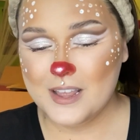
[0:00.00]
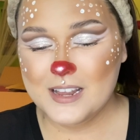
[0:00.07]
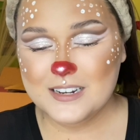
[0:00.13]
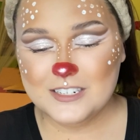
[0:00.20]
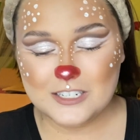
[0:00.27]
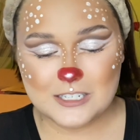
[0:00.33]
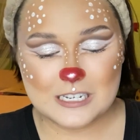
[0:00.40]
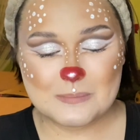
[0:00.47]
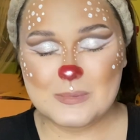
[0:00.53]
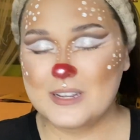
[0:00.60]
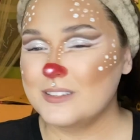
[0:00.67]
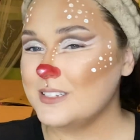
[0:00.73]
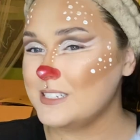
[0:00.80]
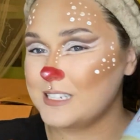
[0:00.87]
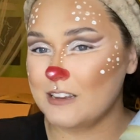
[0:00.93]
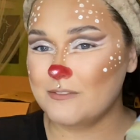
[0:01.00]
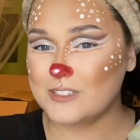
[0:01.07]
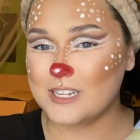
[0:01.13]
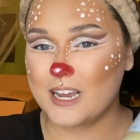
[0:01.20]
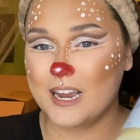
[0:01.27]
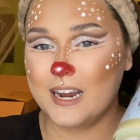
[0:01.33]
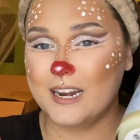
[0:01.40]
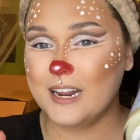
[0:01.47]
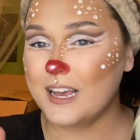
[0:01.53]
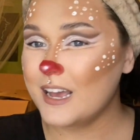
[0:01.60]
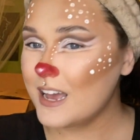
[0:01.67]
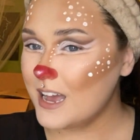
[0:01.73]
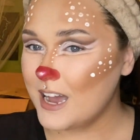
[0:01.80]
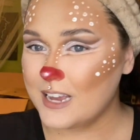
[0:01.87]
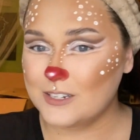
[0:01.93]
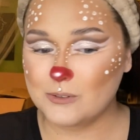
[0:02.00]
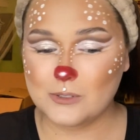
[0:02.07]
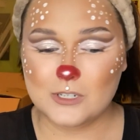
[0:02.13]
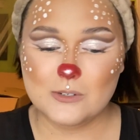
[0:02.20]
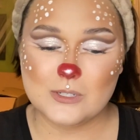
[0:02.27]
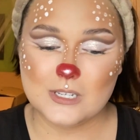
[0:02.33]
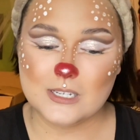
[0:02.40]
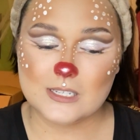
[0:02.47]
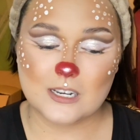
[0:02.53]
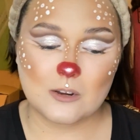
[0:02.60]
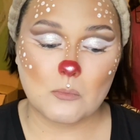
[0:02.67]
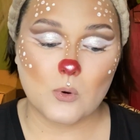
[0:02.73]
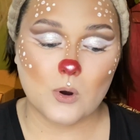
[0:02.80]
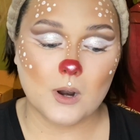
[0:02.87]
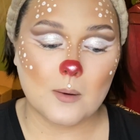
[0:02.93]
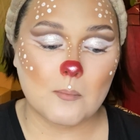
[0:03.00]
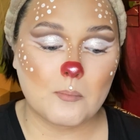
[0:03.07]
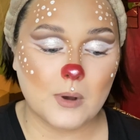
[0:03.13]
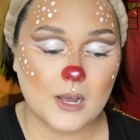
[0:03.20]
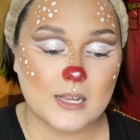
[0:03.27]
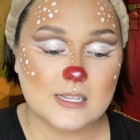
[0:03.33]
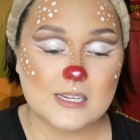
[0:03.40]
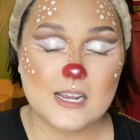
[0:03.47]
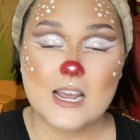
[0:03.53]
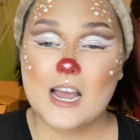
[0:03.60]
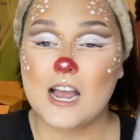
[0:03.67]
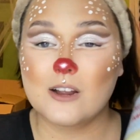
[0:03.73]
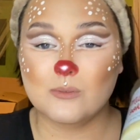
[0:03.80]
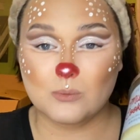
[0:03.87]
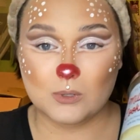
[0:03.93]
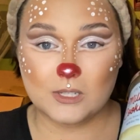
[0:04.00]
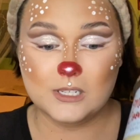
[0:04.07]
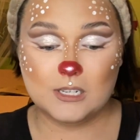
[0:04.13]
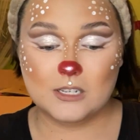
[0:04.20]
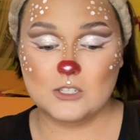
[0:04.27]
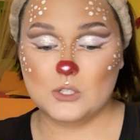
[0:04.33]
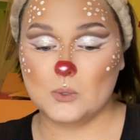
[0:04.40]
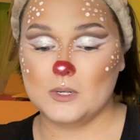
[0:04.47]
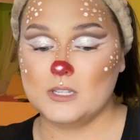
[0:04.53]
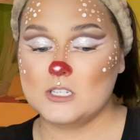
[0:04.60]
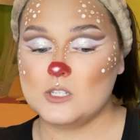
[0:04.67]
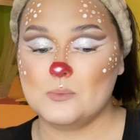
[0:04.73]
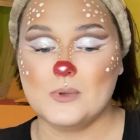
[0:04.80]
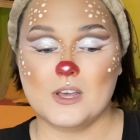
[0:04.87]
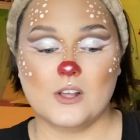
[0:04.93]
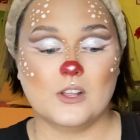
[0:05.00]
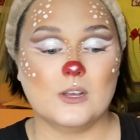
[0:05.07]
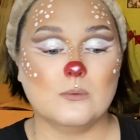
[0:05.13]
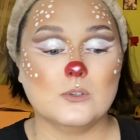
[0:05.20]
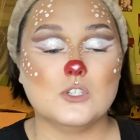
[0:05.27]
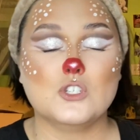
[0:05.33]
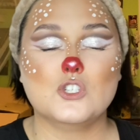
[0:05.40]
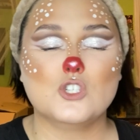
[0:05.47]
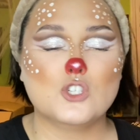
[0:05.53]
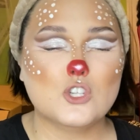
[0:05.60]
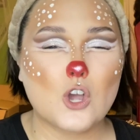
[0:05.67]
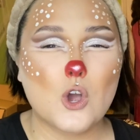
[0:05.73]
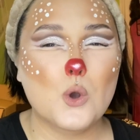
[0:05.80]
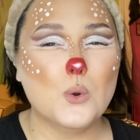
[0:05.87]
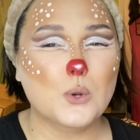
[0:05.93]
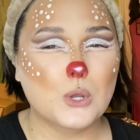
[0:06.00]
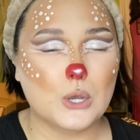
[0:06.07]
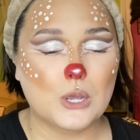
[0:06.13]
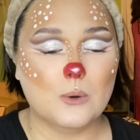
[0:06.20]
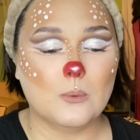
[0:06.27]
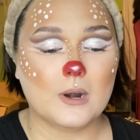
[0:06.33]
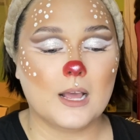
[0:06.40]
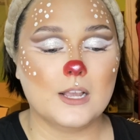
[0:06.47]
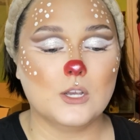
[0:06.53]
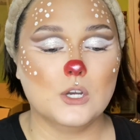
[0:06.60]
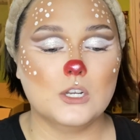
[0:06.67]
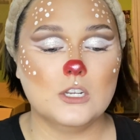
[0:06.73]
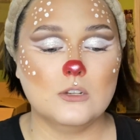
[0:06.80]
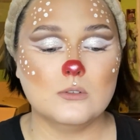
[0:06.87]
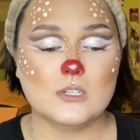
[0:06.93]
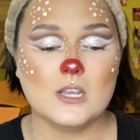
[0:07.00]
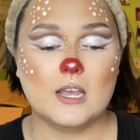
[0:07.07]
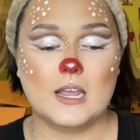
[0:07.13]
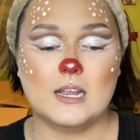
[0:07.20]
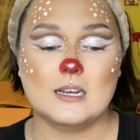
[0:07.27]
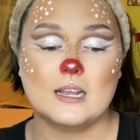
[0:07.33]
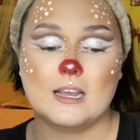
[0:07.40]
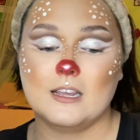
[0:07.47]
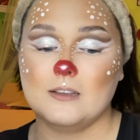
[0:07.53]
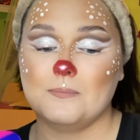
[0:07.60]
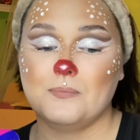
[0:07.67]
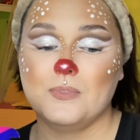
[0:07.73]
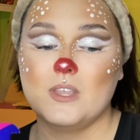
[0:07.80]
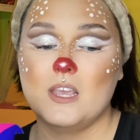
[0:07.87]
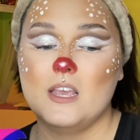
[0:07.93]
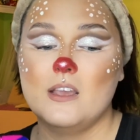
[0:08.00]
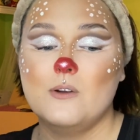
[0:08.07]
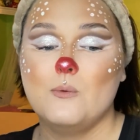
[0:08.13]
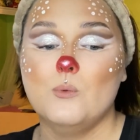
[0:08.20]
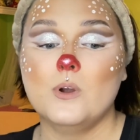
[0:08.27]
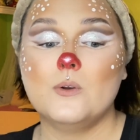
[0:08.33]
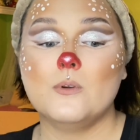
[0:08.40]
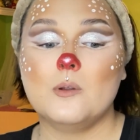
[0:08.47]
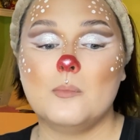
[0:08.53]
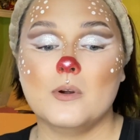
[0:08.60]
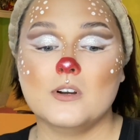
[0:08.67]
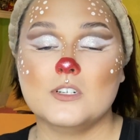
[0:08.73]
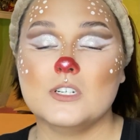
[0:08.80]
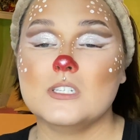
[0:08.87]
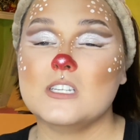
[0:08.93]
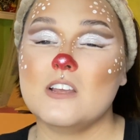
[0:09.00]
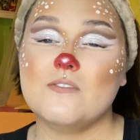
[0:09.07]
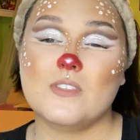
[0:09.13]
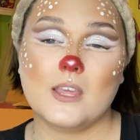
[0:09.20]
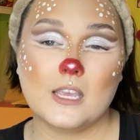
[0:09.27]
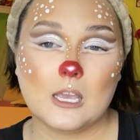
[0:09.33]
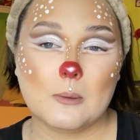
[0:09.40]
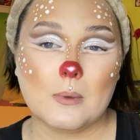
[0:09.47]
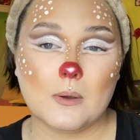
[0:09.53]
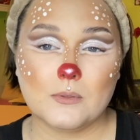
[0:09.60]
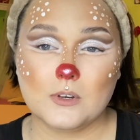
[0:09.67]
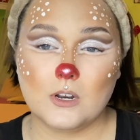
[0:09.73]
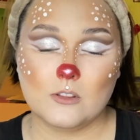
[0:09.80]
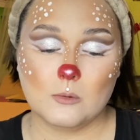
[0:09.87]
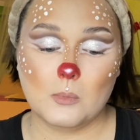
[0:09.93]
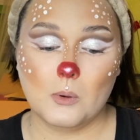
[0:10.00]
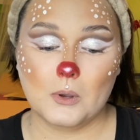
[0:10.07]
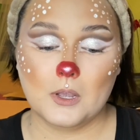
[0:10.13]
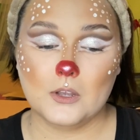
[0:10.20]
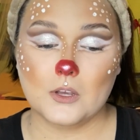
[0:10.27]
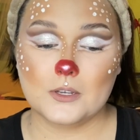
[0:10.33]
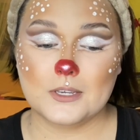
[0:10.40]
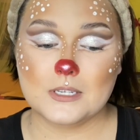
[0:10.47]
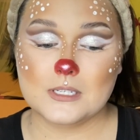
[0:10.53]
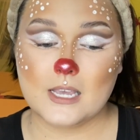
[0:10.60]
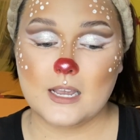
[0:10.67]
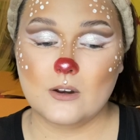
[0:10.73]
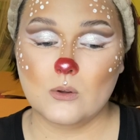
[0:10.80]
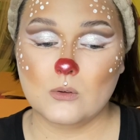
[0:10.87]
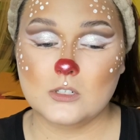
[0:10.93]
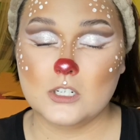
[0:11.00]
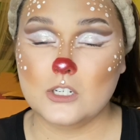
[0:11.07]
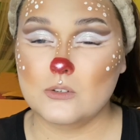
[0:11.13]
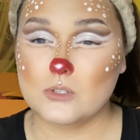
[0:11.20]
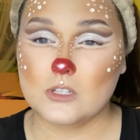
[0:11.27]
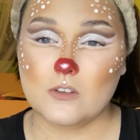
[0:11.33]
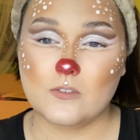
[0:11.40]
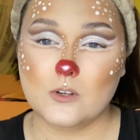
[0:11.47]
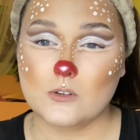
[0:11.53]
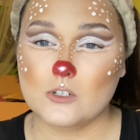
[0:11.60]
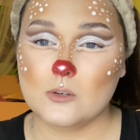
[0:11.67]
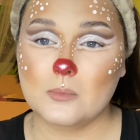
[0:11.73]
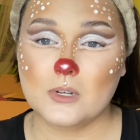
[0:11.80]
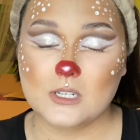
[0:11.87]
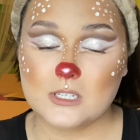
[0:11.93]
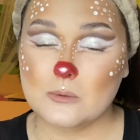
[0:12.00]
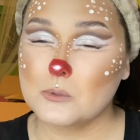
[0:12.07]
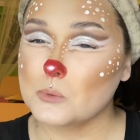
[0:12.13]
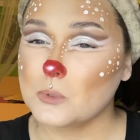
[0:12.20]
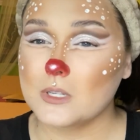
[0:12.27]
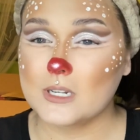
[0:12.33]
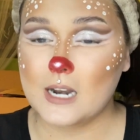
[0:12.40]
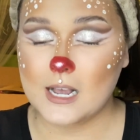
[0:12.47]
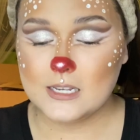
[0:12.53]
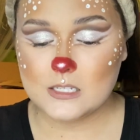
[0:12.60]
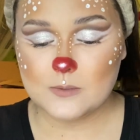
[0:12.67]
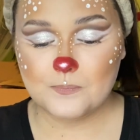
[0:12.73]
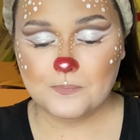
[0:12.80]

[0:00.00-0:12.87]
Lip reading: just to be on the safe side, I don't use these anymore, but I really did enjoy the smell. It was so good when I could use it, and I would repurchase if they came out with another Milk and Cookies candle to use in the future because it was really nice.